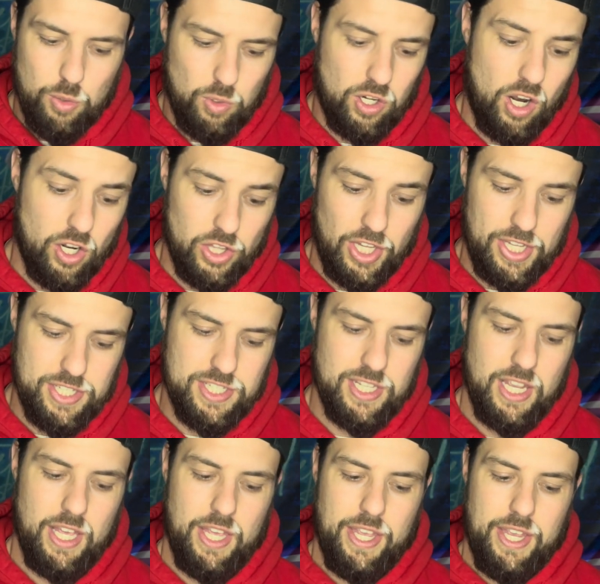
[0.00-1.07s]
regardless,
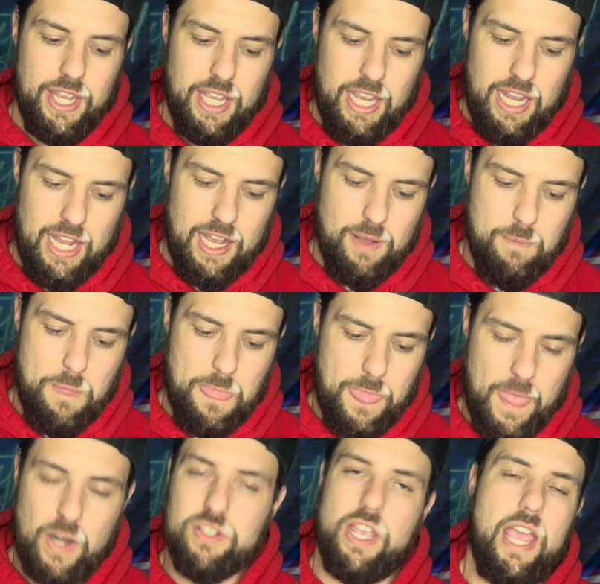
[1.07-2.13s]

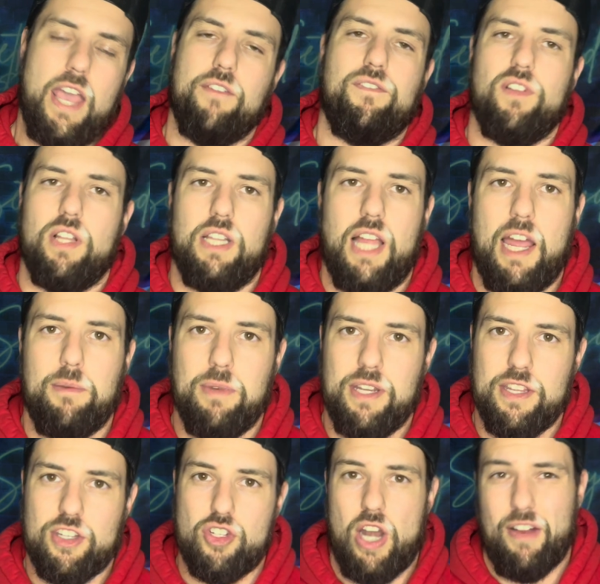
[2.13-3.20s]
there's a handful of linemen in
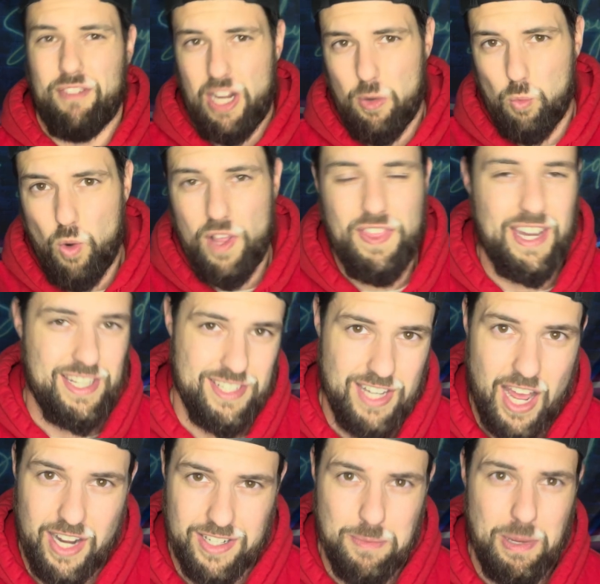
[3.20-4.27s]
this draft. And one that is
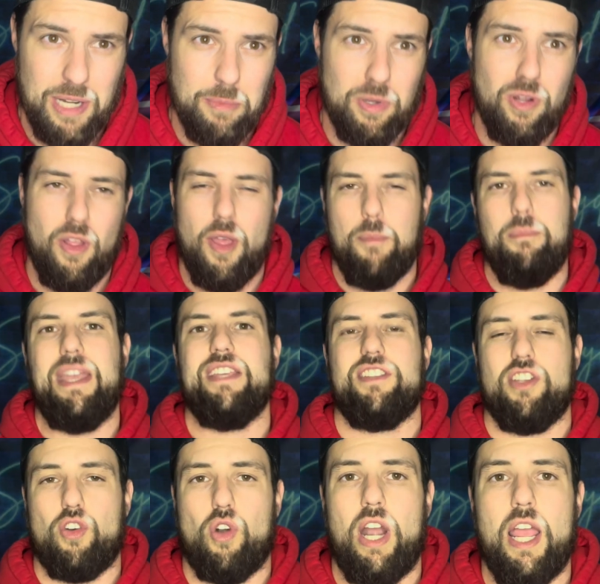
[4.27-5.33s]
non-debatable,
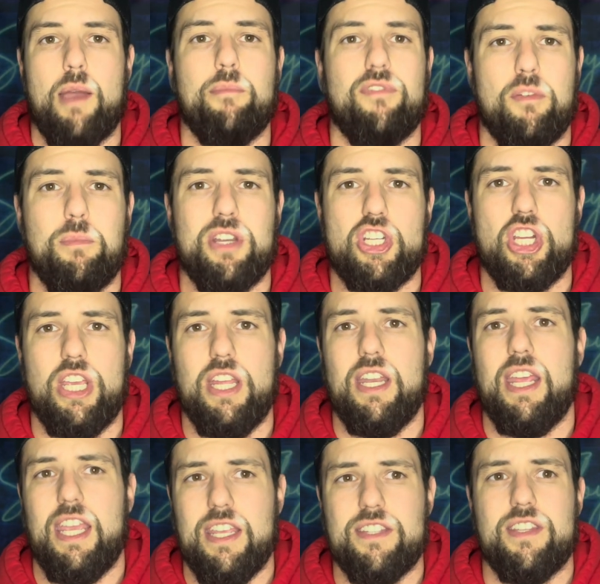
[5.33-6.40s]
Mason Graham from Michigan
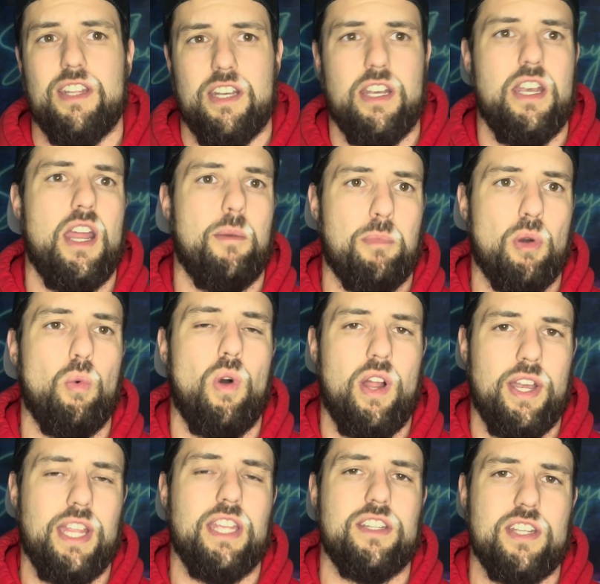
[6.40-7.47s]
is the number
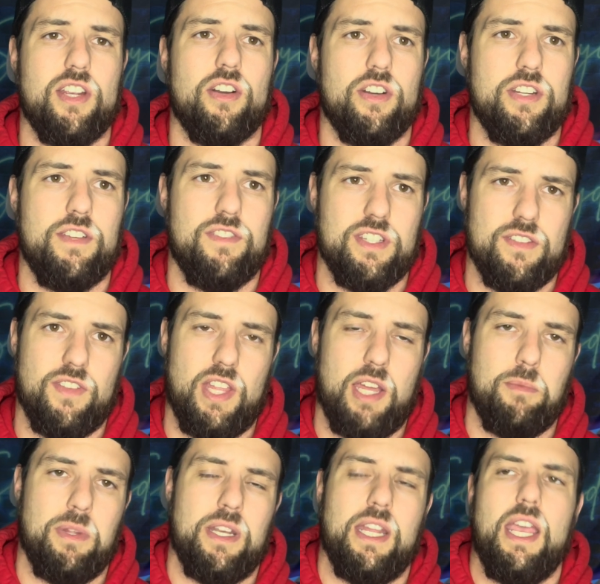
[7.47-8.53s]
1 interior defensive
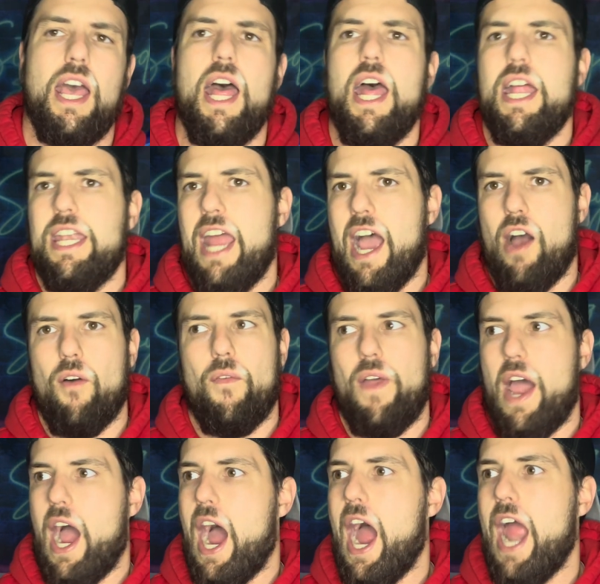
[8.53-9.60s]
lineman. Now,
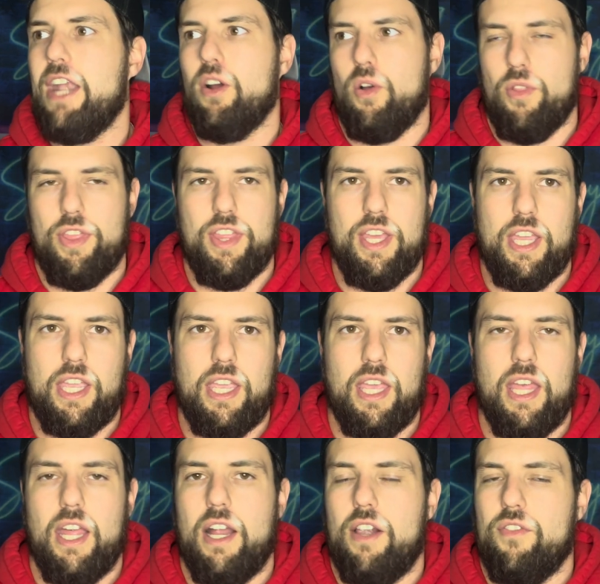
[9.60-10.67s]
I don't think
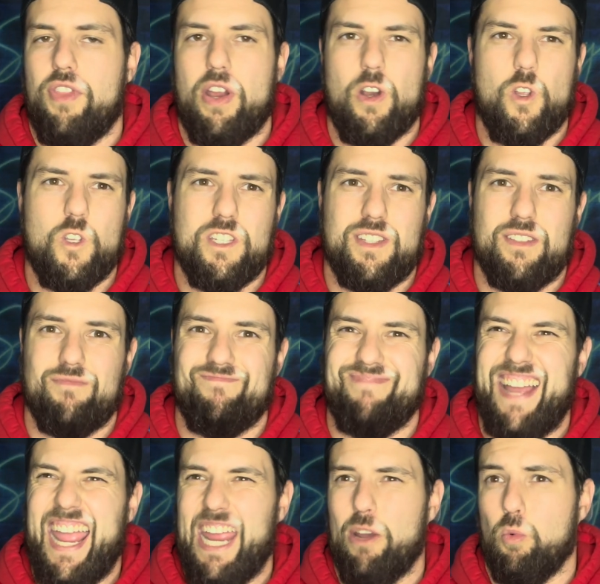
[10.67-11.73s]
there is
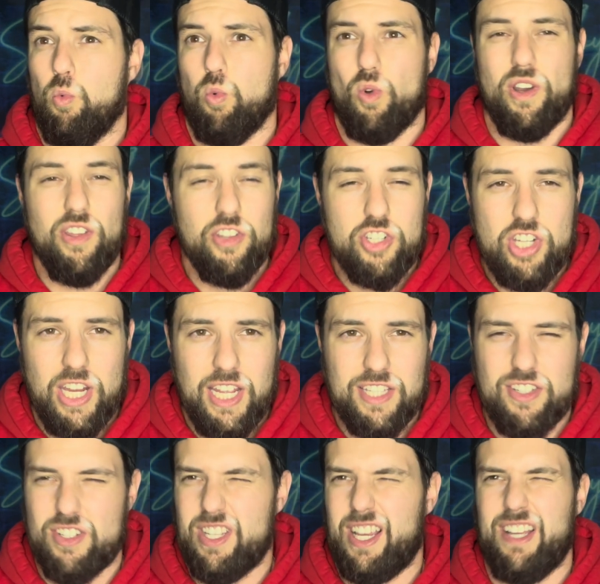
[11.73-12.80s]
a real chance.
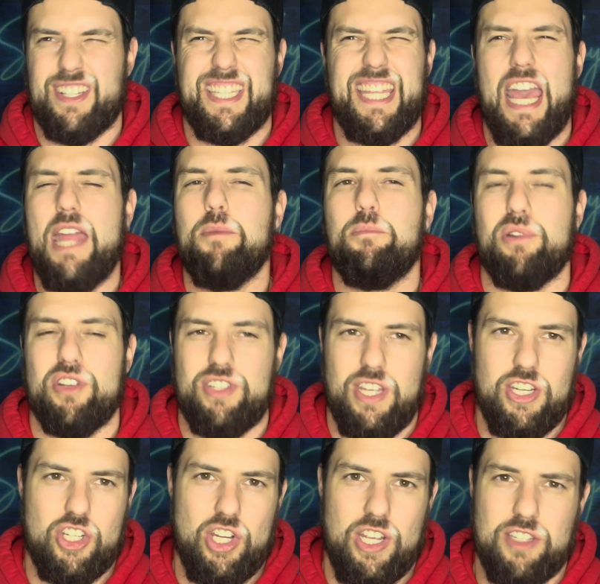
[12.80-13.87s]
There's like a
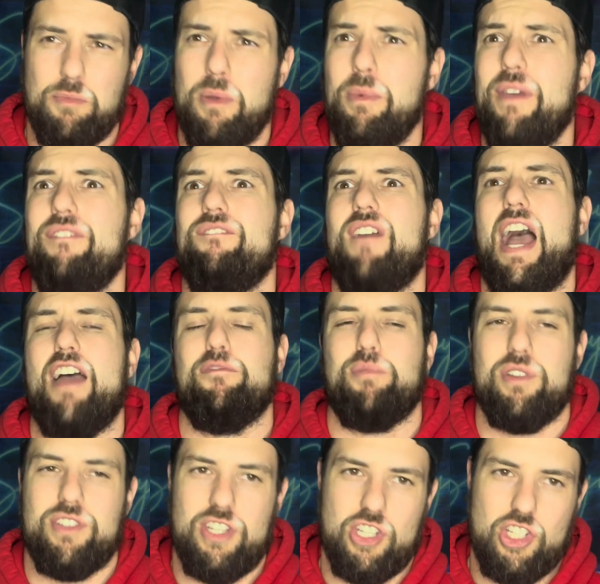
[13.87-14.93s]
10% chance, maybe a 5%